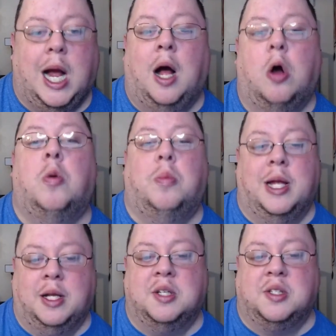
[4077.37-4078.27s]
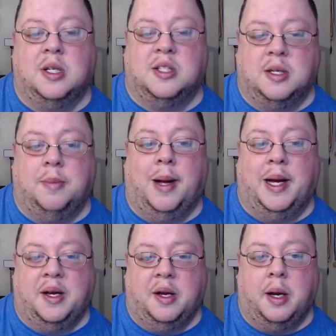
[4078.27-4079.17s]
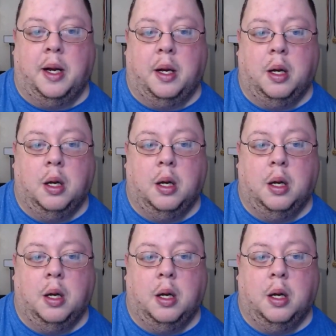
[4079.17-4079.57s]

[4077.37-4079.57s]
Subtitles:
I hope that this touched somebody today.